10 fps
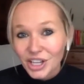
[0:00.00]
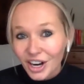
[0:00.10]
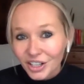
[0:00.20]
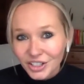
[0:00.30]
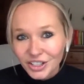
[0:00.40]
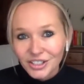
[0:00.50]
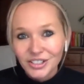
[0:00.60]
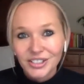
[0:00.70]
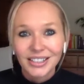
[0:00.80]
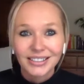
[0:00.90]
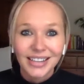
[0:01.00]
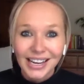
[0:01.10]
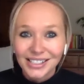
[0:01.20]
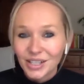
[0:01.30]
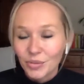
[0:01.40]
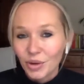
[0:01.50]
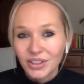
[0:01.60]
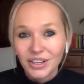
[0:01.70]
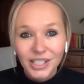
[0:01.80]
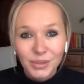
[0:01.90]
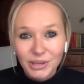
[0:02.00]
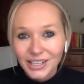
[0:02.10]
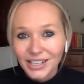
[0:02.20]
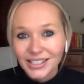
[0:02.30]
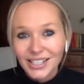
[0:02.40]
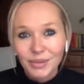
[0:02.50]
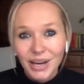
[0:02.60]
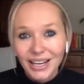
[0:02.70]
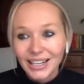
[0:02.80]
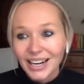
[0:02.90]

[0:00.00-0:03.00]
doctors and asked them what their experience had been.